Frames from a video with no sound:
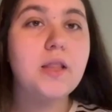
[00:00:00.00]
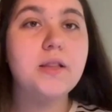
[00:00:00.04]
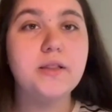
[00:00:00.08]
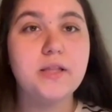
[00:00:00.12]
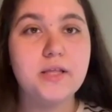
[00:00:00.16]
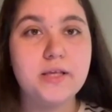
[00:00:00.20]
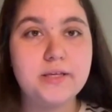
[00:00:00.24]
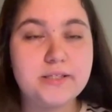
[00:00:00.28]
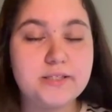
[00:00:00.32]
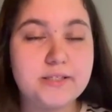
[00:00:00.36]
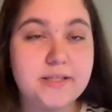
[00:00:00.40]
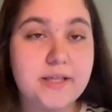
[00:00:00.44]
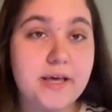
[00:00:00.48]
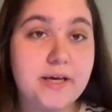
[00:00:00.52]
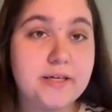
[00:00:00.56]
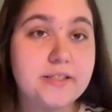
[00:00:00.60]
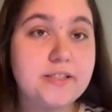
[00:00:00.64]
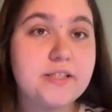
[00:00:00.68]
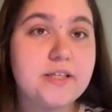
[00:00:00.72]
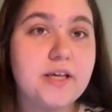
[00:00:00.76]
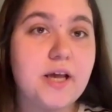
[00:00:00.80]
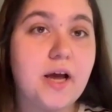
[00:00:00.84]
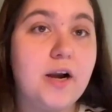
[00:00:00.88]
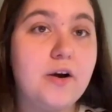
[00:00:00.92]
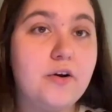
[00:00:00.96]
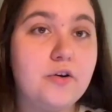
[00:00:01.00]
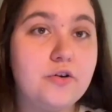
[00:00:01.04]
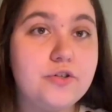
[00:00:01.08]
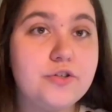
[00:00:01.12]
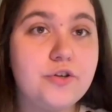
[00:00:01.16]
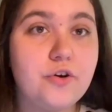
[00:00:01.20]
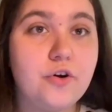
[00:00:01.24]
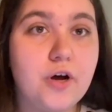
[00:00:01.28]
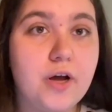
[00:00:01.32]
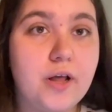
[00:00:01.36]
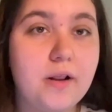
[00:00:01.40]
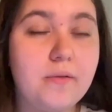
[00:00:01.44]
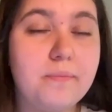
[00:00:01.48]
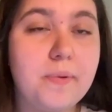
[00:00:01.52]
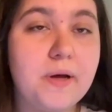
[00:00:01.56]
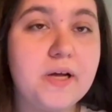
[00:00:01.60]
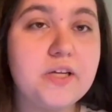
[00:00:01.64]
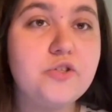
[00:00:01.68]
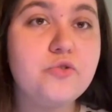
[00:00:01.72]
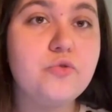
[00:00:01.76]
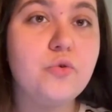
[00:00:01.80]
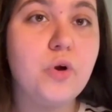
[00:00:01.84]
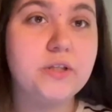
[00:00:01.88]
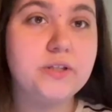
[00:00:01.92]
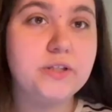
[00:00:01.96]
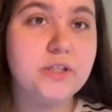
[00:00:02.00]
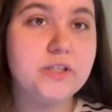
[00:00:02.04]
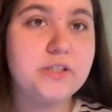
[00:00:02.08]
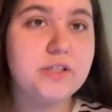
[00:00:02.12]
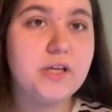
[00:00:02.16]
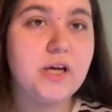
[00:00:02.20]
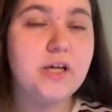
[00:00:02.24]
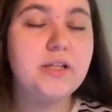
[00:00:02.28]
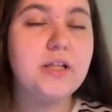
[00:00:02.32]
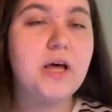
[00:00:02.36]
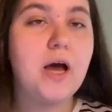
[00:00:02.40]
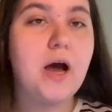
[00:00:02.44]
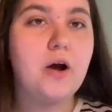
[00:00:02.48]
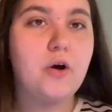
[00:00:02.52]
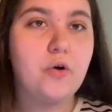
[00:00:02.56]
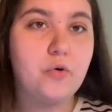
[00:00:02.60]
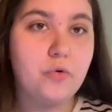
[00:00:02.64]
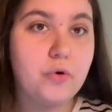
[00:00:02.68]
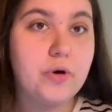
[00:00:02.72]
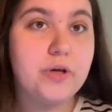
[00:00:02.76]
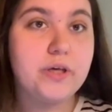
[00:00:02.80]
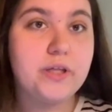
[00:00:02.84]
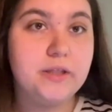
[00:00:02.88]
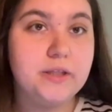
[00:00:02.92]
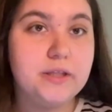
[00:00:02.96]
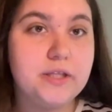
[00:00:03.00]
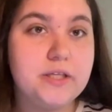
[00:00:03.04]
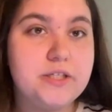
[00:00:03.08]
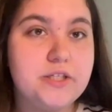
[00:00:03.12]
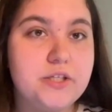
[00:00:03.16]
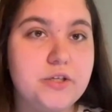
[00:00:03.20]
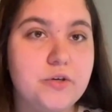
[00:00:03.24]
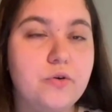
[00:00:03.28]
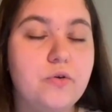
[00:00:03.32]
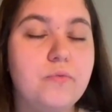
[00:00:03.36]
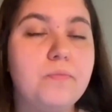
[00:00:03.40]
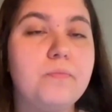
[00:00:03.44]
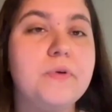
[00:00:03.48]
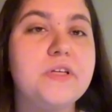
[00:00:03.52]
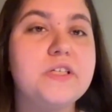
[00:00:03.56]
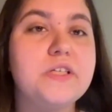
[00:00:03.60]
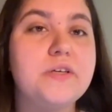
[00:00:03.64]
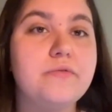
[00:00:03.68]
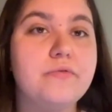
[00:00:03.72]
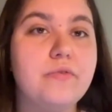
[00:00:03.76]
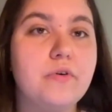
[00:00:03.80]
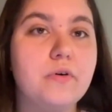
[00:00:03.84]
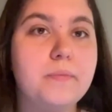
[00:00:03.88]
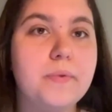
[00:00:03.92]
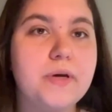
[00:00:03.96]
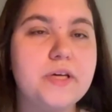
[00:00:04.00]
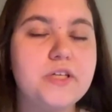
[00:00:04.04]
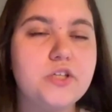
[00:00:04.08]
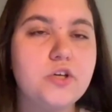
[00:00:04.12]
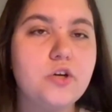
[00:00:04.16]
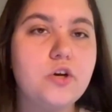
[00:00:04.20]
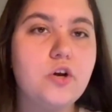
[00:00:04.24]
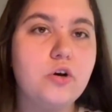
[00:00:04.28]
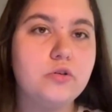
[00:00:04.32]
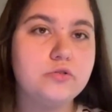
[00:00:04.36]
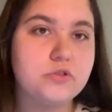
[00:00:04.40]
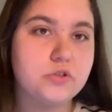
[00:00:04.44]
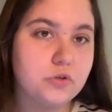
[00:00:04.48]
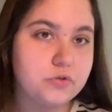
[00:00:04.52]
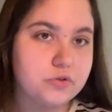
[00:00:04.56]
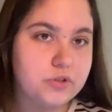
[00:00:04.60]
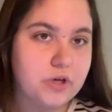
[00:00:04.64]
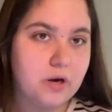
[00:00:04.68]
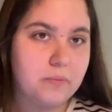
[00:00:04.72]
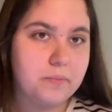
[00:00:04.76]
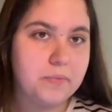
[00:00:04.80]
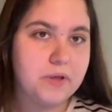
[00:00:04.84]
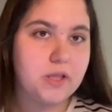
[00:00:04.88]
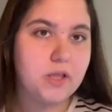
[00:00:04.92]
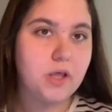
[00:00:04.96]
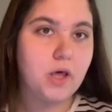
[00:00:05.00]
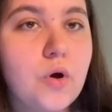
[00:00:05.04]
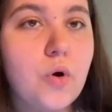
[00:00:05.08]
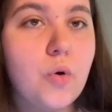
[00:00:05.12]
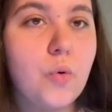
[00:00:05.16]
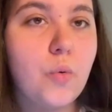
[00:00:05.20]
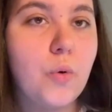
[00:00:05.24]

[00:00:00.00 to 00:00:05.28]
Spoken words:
These texts can also help us to understand accurate misinformation on social media.